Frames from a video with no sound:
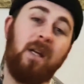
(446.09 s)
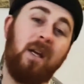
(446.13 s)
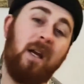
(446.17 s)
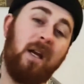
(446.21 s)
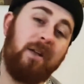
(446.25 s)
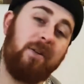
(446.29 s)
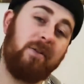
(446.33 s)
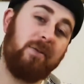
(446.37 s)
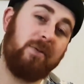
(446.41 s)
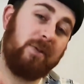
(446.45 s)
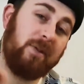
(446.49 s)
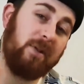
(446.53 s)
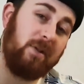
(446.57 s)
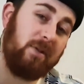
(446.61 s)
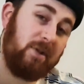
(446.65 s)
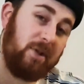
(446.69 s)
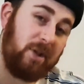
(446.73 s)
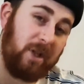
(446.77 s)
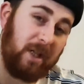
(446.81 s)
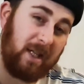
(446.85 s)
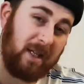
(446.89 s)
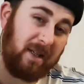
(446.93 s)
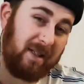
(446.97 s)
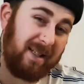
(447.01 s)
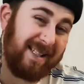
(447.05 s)
And also
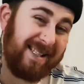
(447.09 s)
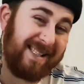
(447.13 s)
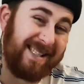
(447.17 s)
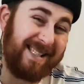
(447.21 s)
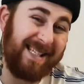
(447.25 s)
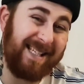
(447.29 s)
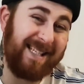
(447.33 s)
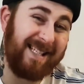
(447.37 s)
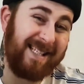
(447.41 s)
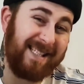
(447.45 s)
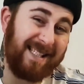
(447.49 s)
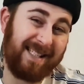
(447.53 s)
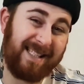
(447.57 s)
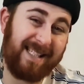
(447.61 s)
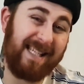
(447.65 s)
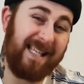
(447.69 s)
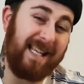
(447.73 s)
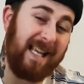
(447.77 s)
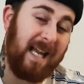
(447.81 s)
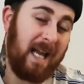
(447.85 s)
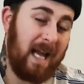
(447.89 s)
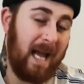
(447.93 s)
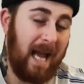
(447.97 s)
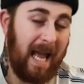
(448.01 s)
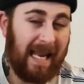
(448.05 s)
check out the
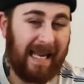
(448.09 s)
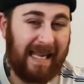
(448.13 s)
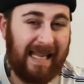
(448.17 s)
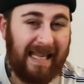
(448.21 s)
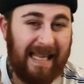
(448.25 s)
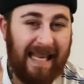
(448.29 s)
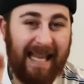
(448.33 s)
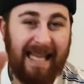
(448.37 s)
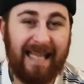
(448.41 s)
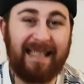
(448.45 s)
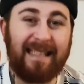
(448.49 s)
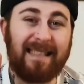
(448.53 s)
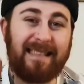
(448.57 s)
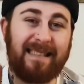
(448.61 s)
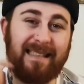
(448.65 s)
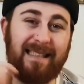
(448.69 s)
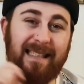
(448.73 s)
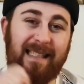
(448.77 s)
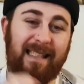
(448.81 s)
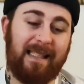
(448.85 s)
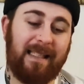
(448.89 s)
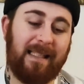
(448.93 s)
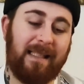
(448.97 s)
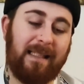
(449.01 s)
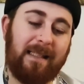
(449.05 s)
DC
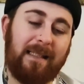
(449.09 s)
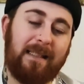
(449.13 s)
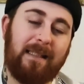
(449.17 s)
Legacy